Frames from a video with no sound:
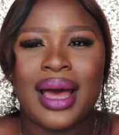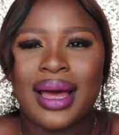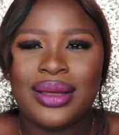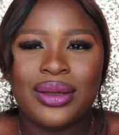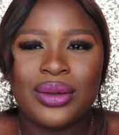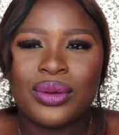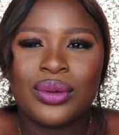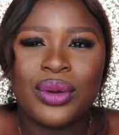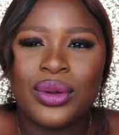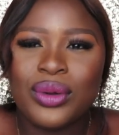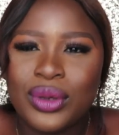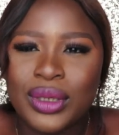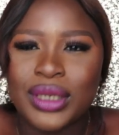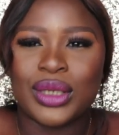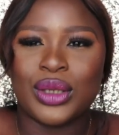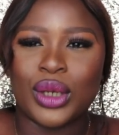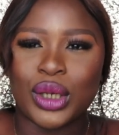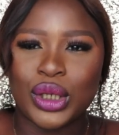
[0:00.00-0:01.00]
And you know,
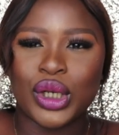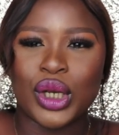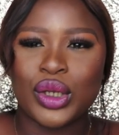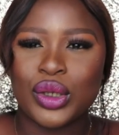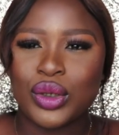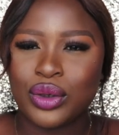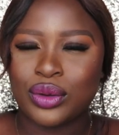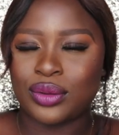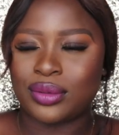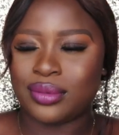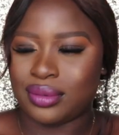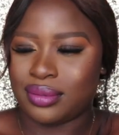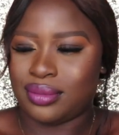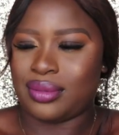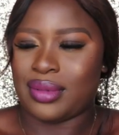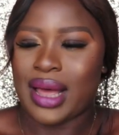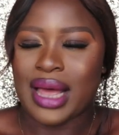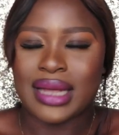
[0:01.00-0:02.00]
it's not just,
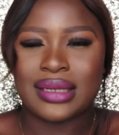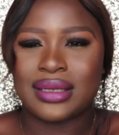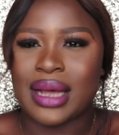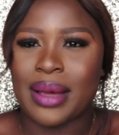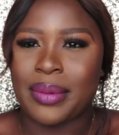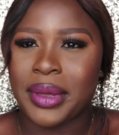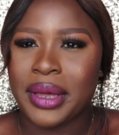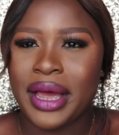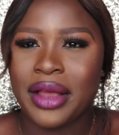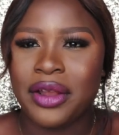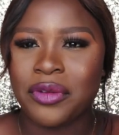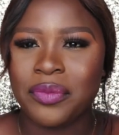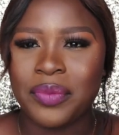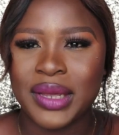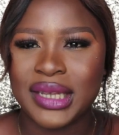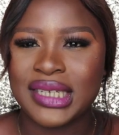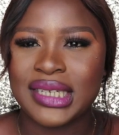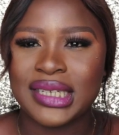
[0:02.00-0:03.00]
as I'm a kind
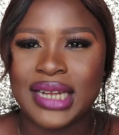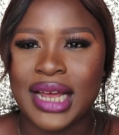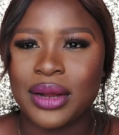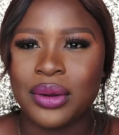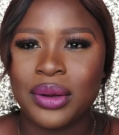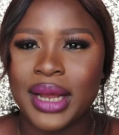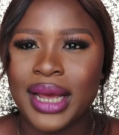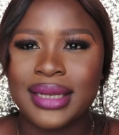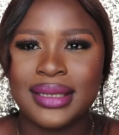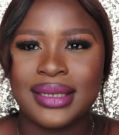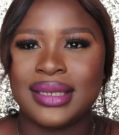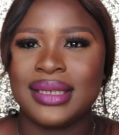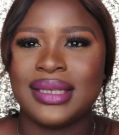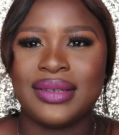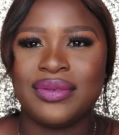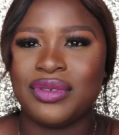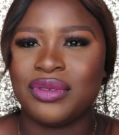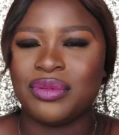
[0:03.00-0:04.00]
of person, I don't like
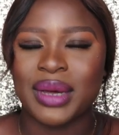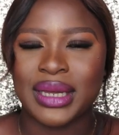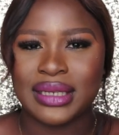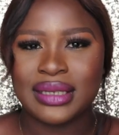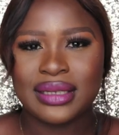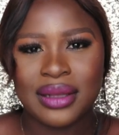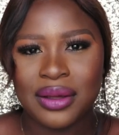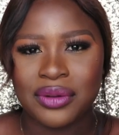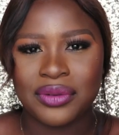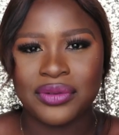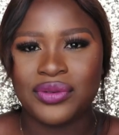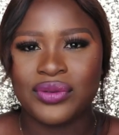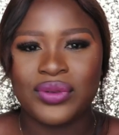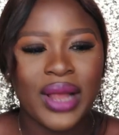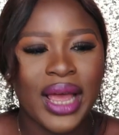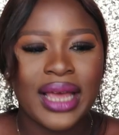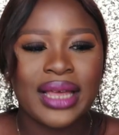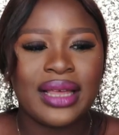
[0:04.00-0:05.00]
deceiving
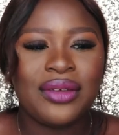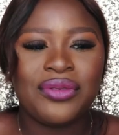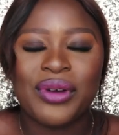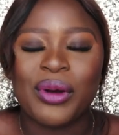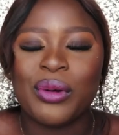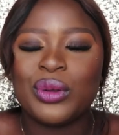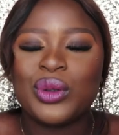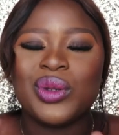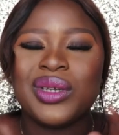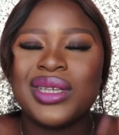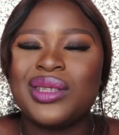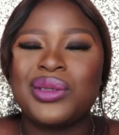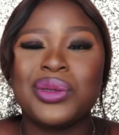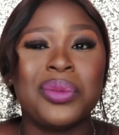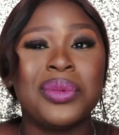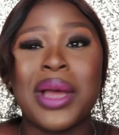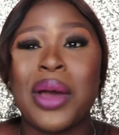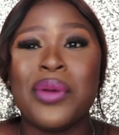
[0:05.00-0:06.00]
myself. Like, if I want to eat
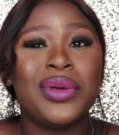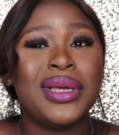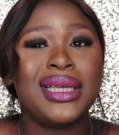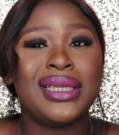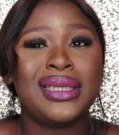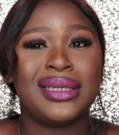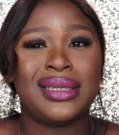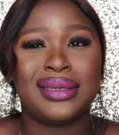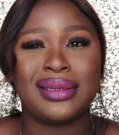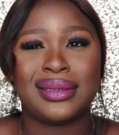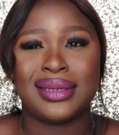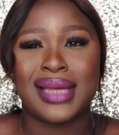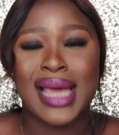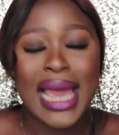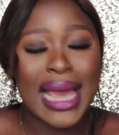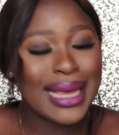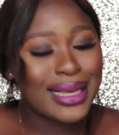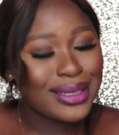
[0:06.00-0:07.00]
something, I will eat
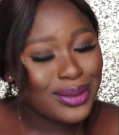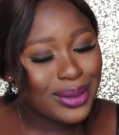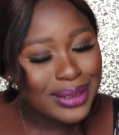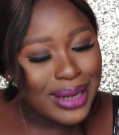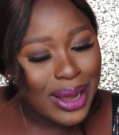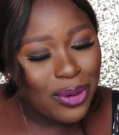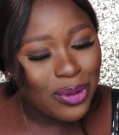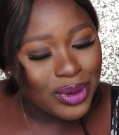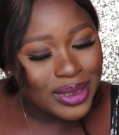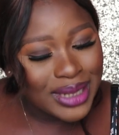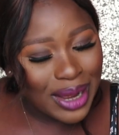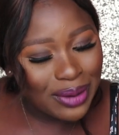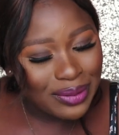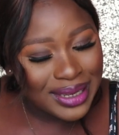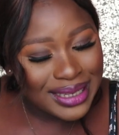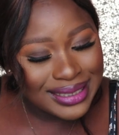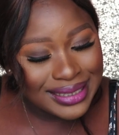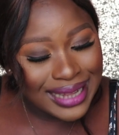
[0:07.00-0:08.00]
it. It's not that one
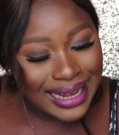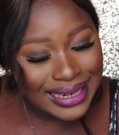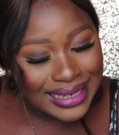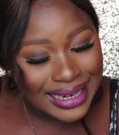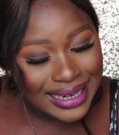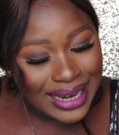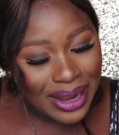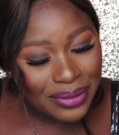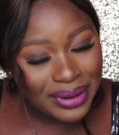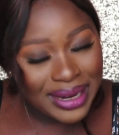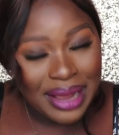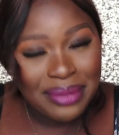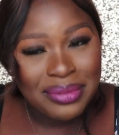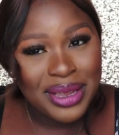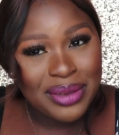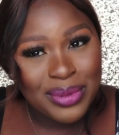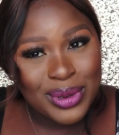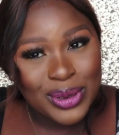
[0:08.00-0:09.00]
that will eat that day that will now
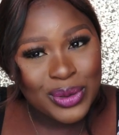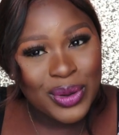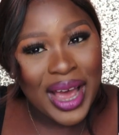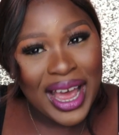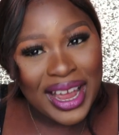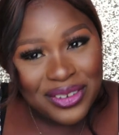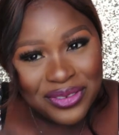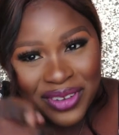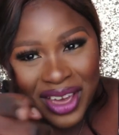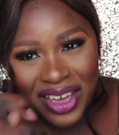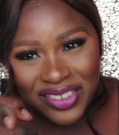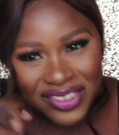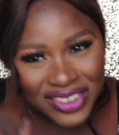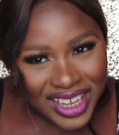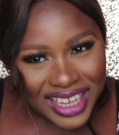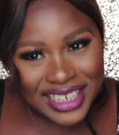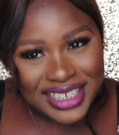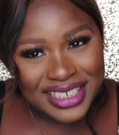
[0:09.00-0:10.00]
make me to add 5
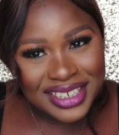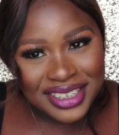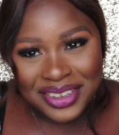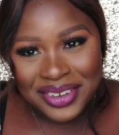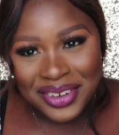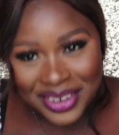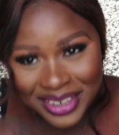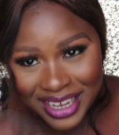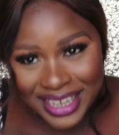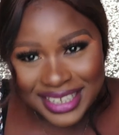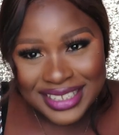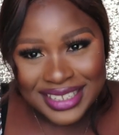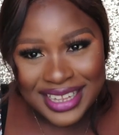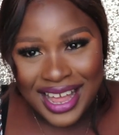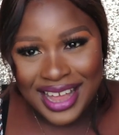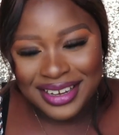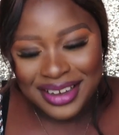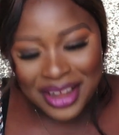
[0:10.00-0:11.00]
kg. You
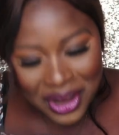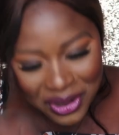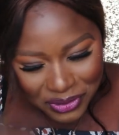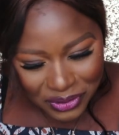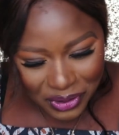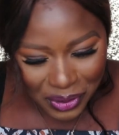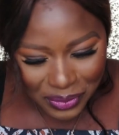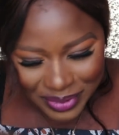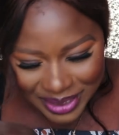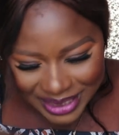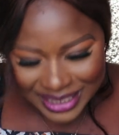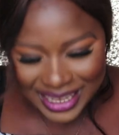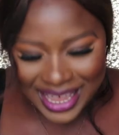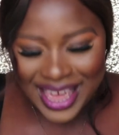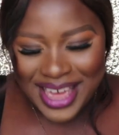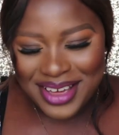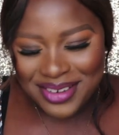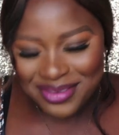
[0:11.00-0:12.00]
understand? From
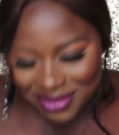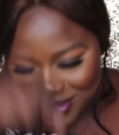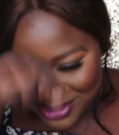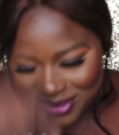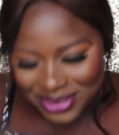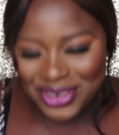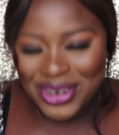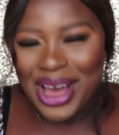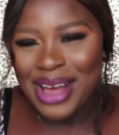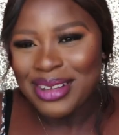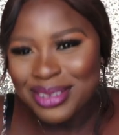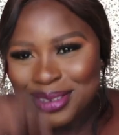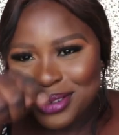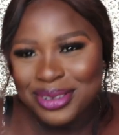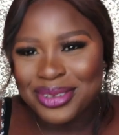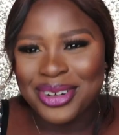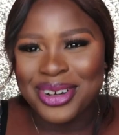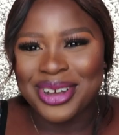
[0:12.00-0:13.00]
there, we'll know how
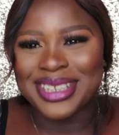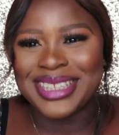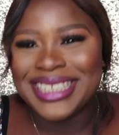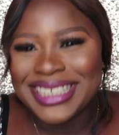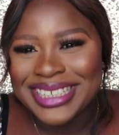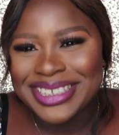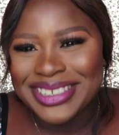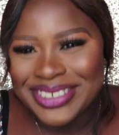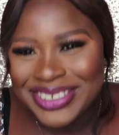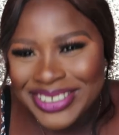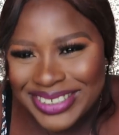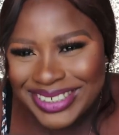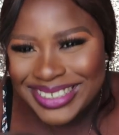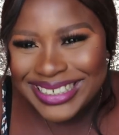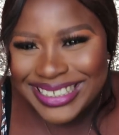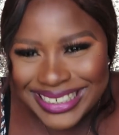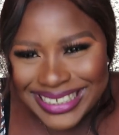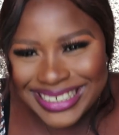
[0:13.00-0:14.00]
to continue
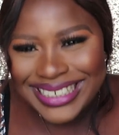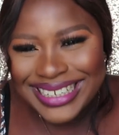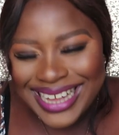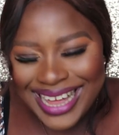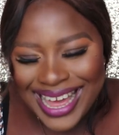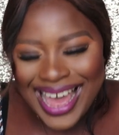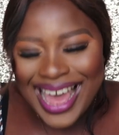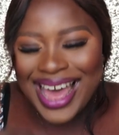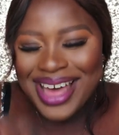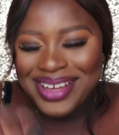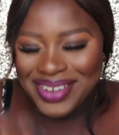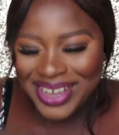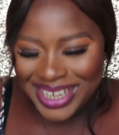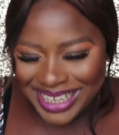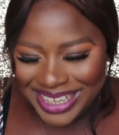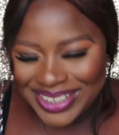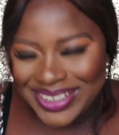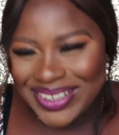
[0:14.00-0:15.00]

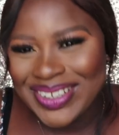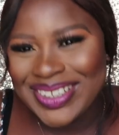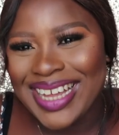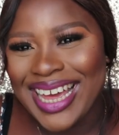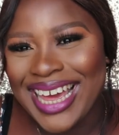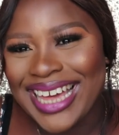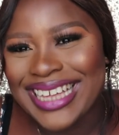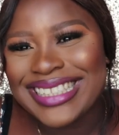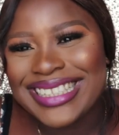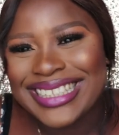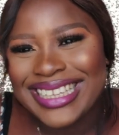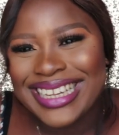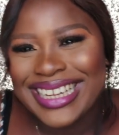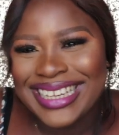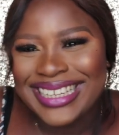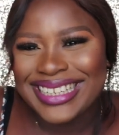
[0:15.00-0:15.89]
our keto diet.